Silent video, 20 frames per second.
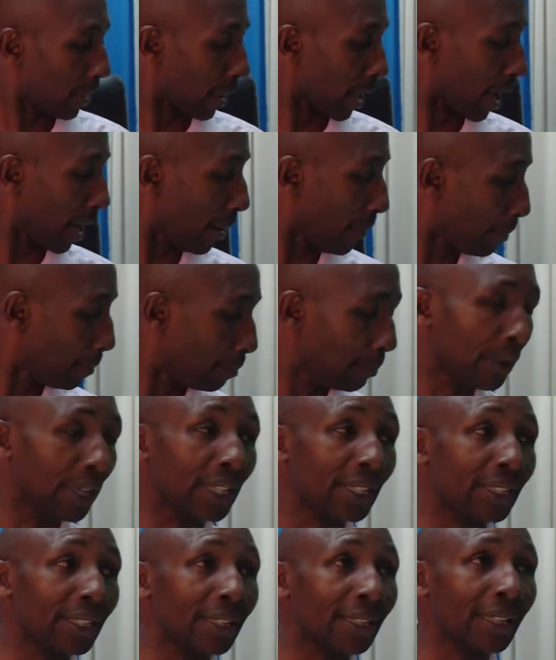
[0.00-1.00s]
the
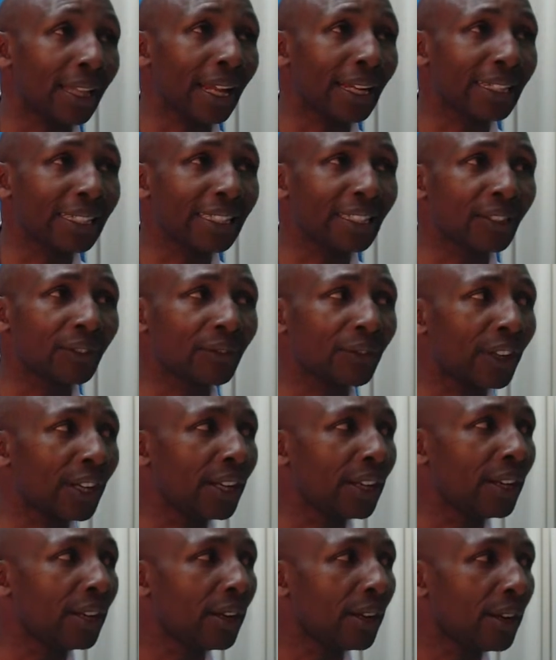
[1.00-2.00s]
meeting. That is
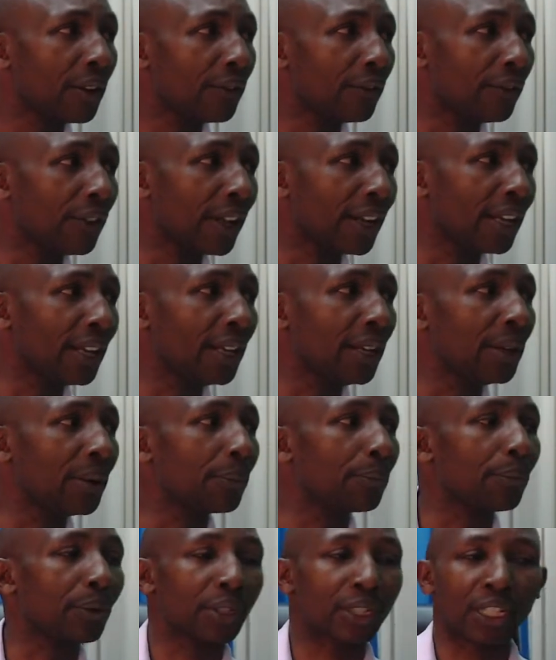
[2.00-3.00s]
very, very
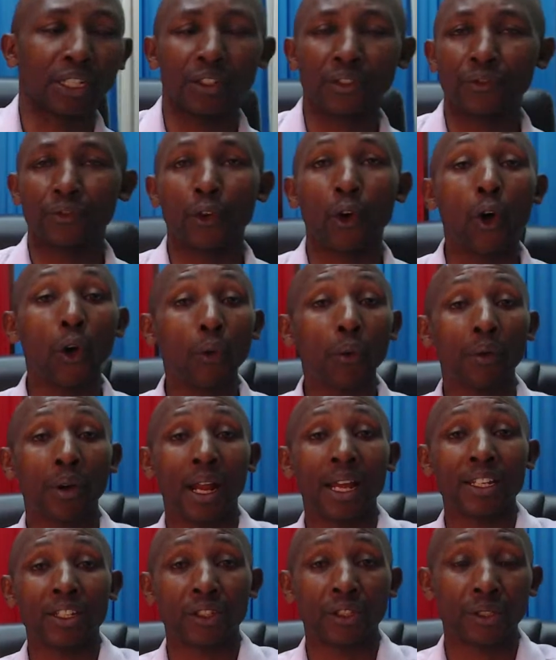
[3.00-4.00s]
important for
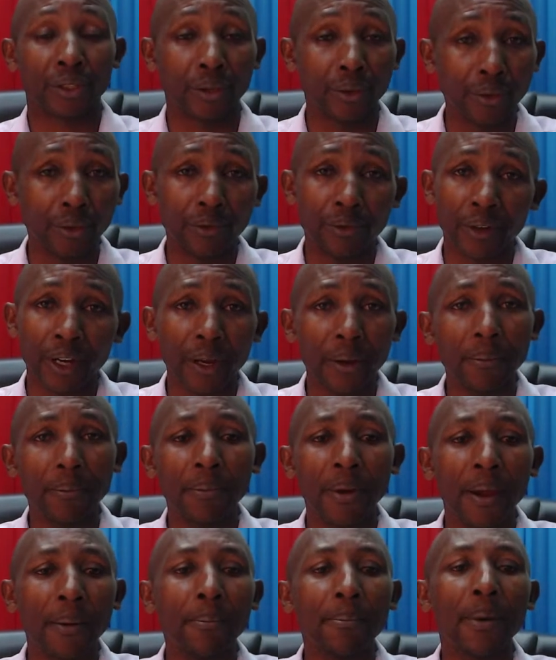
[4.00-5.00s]
us to
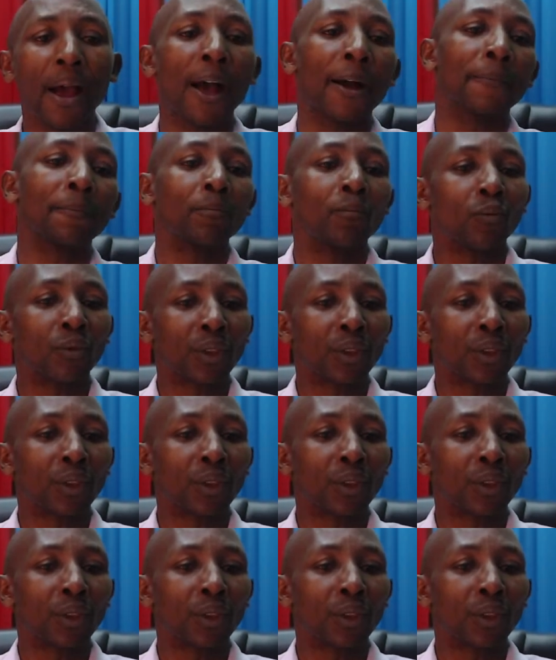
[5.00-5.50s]
remember.